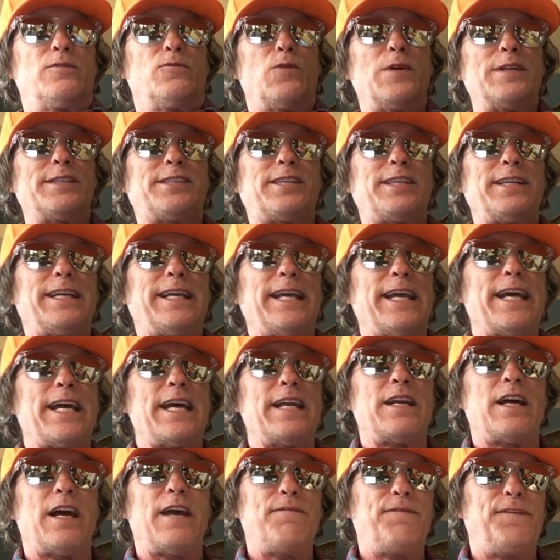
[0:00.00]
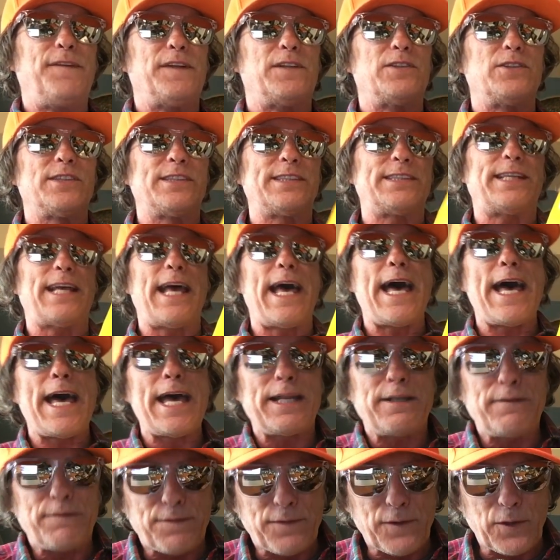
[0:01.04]
once again, I feel
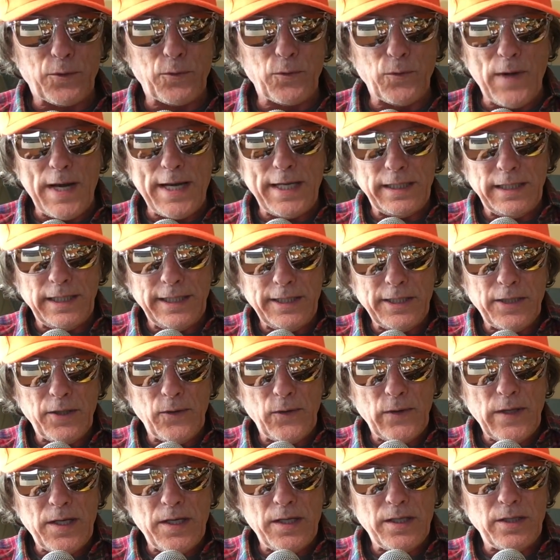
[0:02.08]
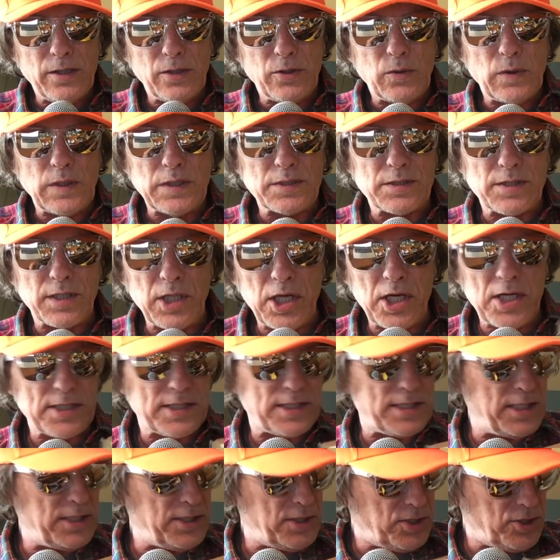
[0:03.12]
sad for Ray Liotta, who has
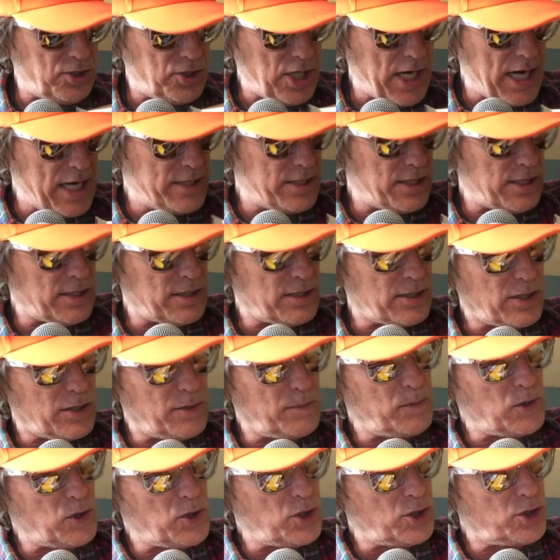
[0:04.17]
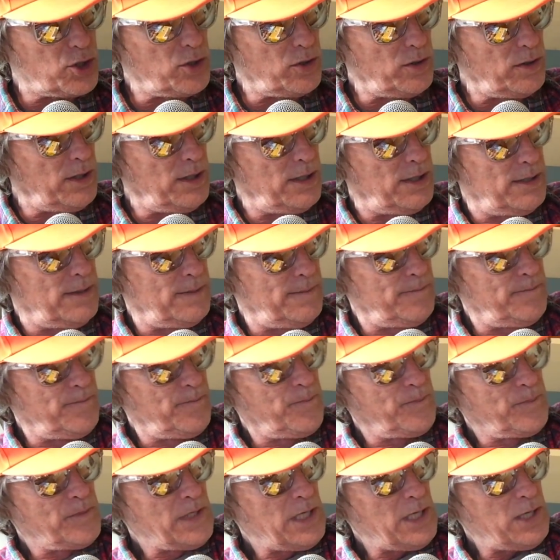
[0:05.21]
lost his Chantix commercial.
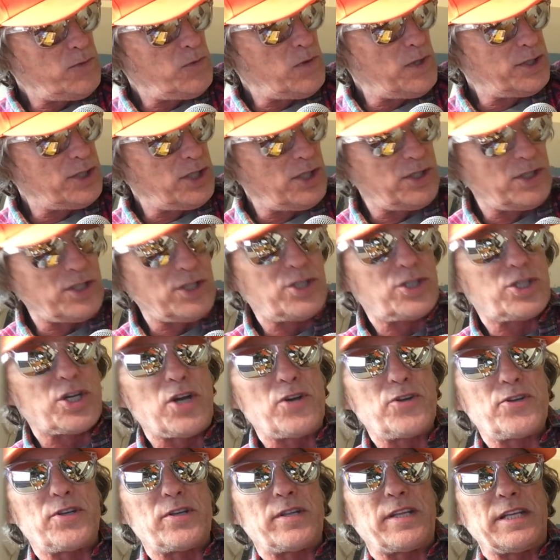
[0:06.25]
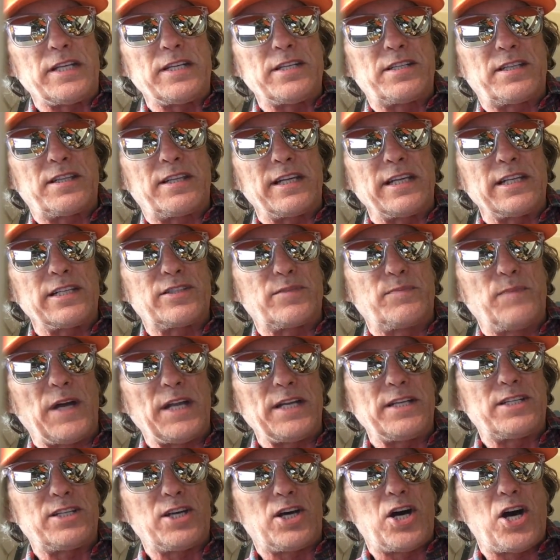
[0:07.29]
I want to show you these things.
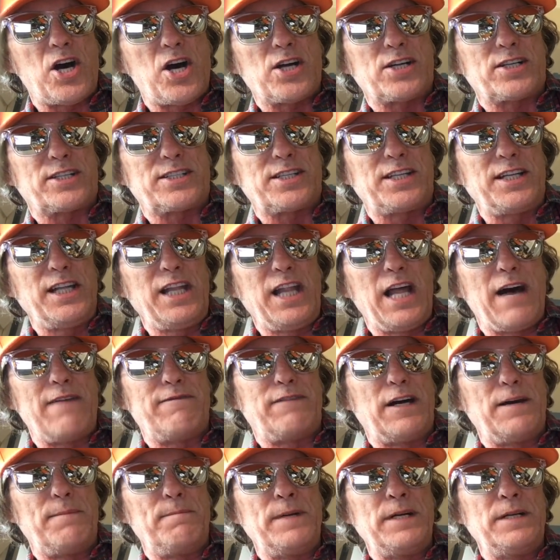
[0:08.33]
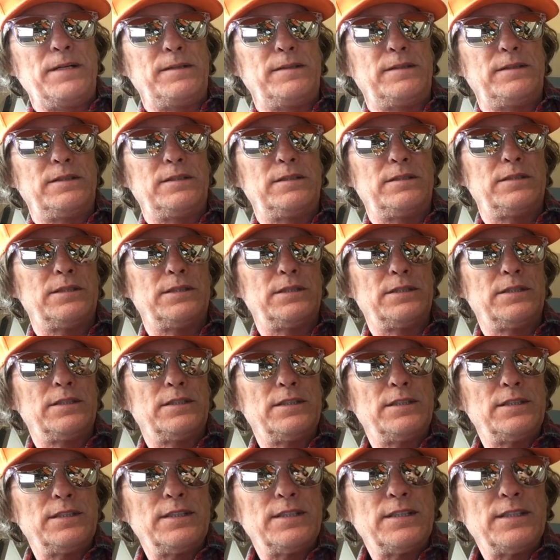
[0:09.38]
My dogs love them.
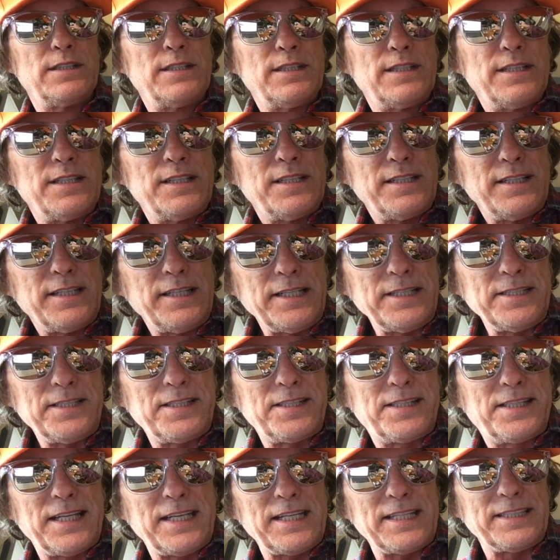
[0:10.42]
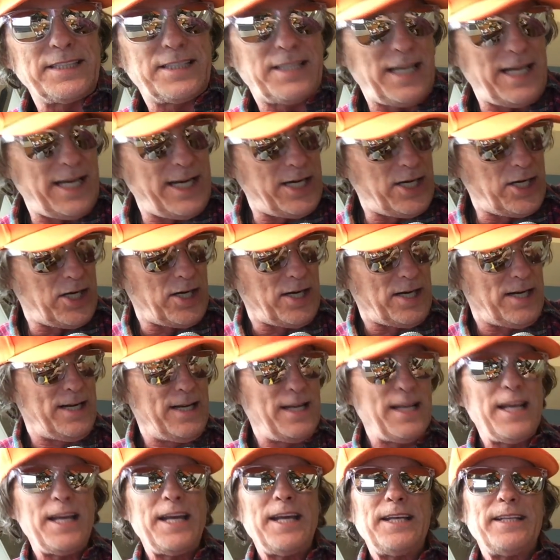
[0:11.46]
These things here.
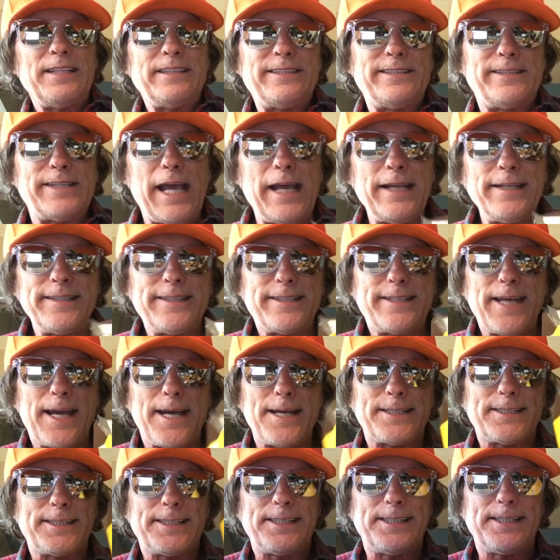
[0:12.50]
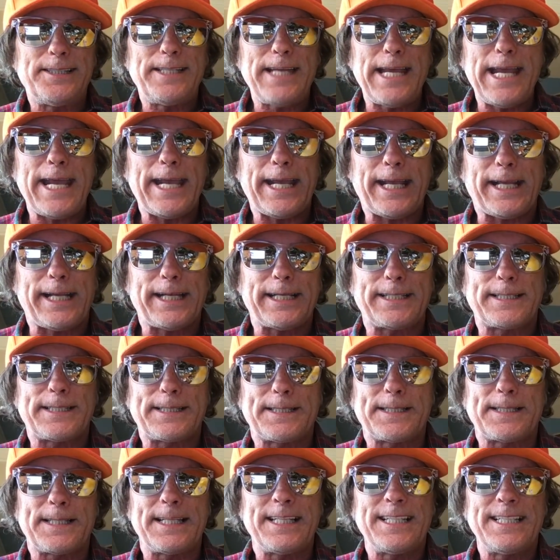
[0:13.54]

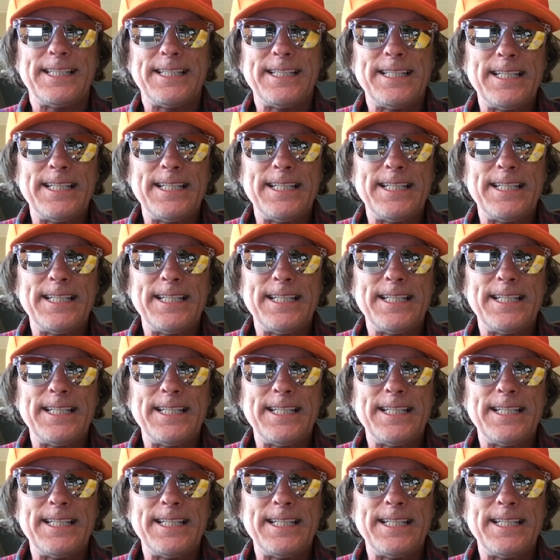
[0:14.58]
Dentasticks!